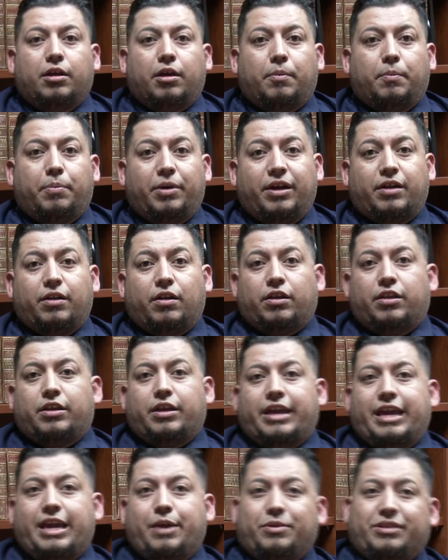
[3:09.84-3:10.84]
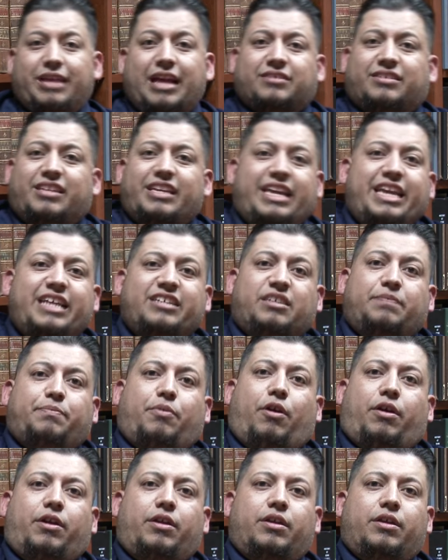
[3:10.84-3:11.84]
But it, that's the easy
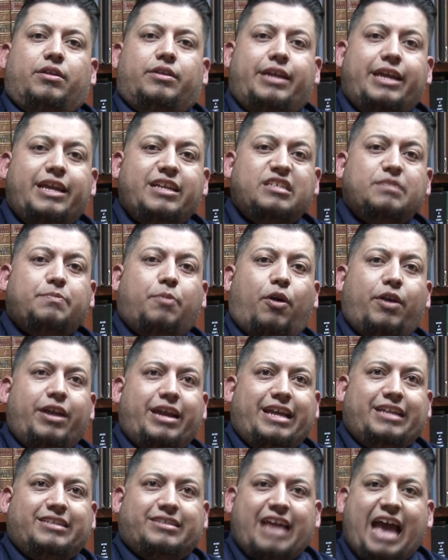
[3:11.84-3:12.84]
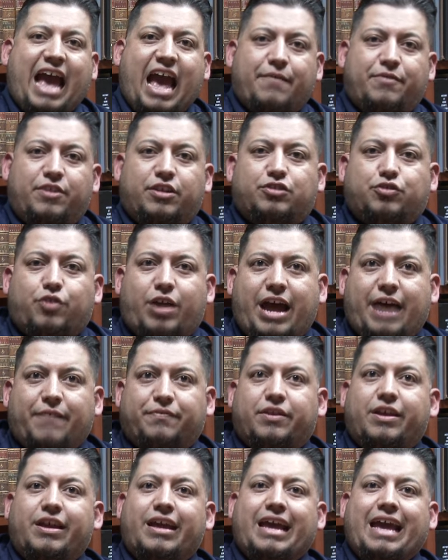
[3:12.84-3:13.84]
part. The easy part is having a
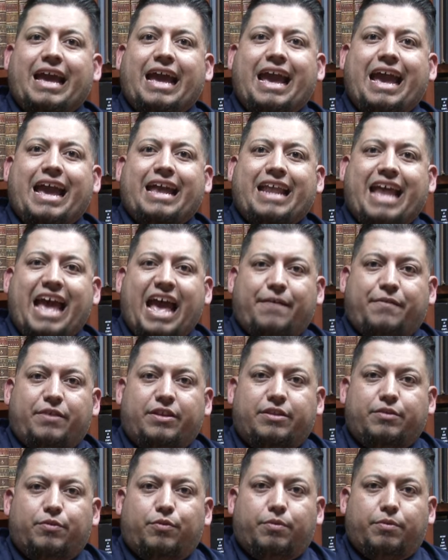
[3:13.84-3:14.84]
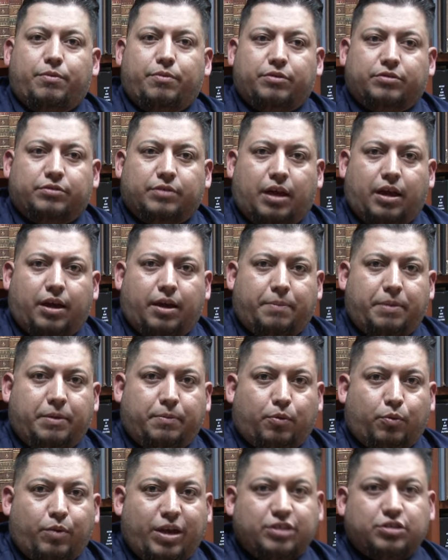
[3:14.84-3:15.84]
draft and having uh,
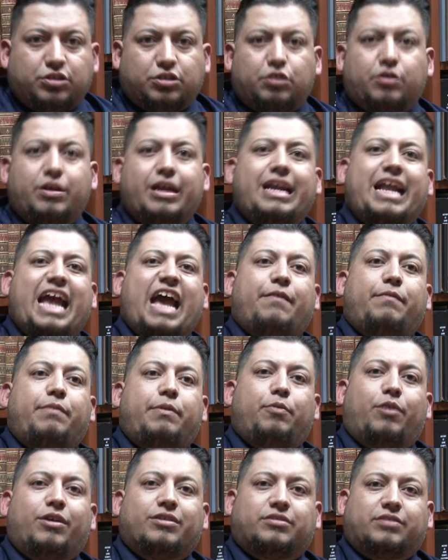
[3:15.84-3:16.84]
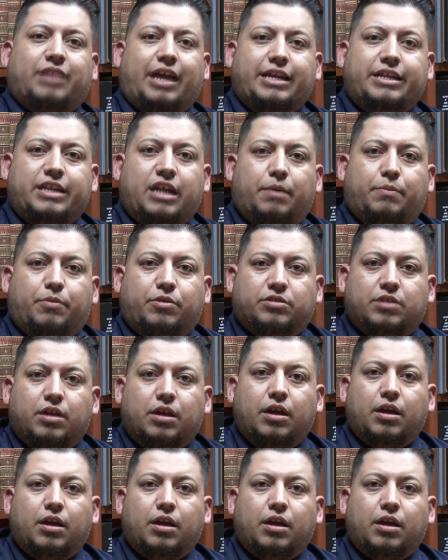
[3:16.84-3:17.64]
people register and having people assign numbers.